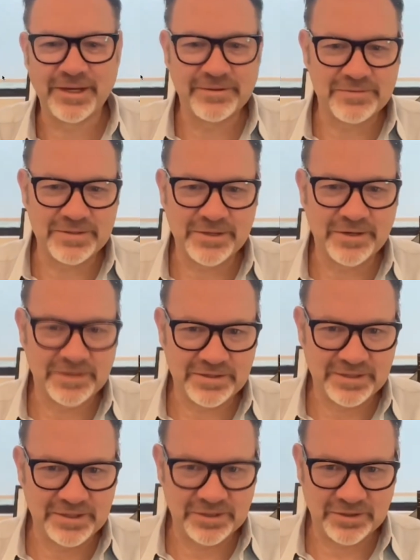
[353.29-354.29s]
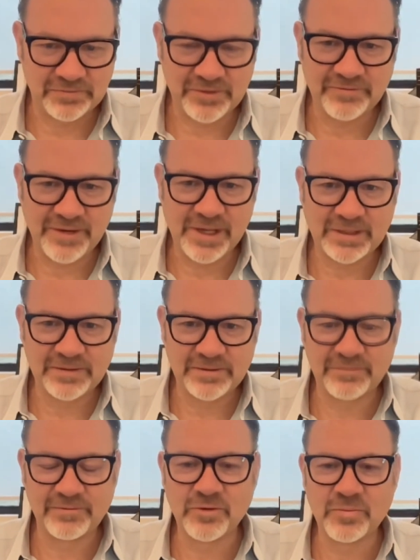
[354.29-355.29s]
That was our decision. We found that
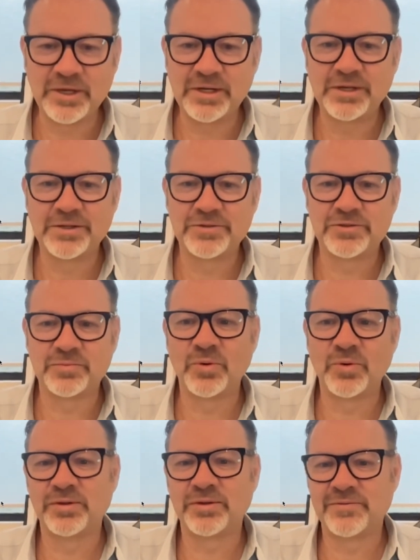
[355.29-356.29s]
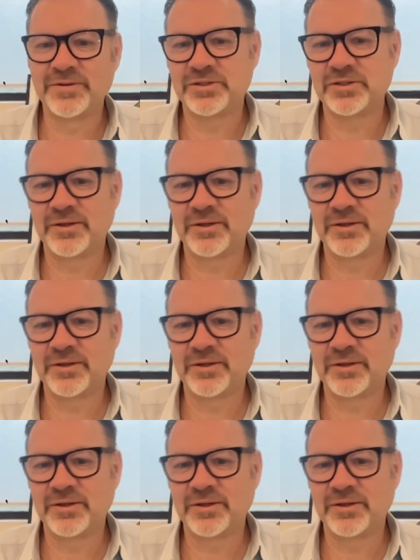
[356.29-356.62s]
nobody could support the vision